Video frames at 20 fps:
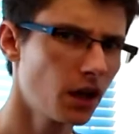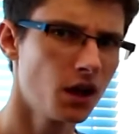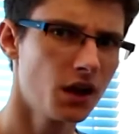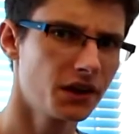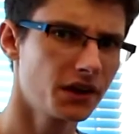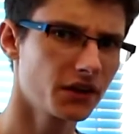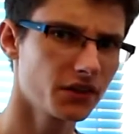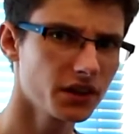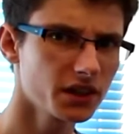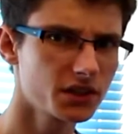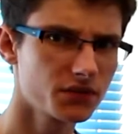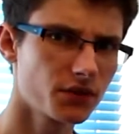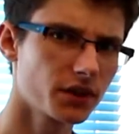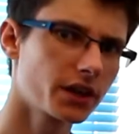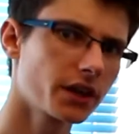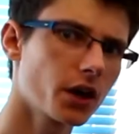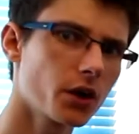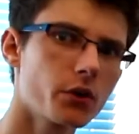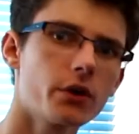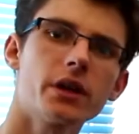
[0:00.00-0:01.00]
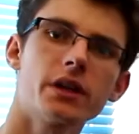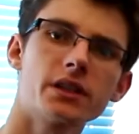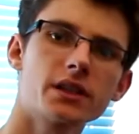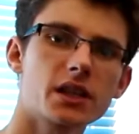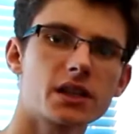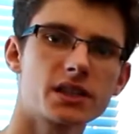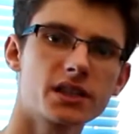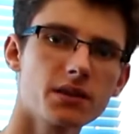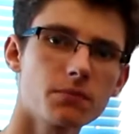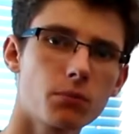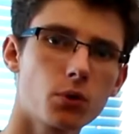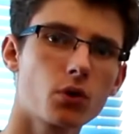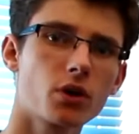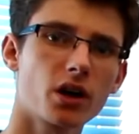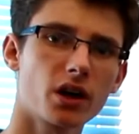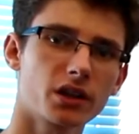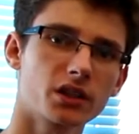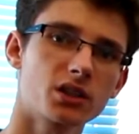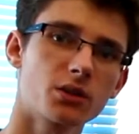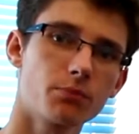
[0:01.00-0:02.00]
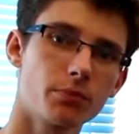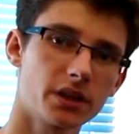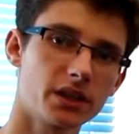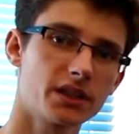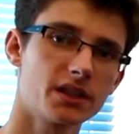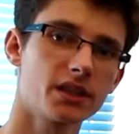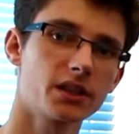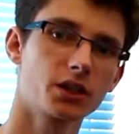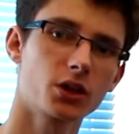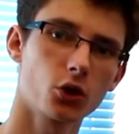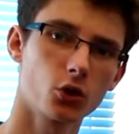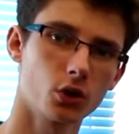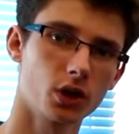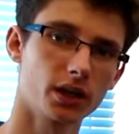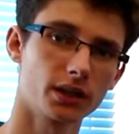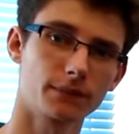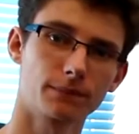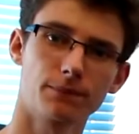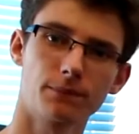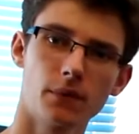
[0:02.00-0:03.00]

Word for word: Now this video is a simple guide to PC cooling.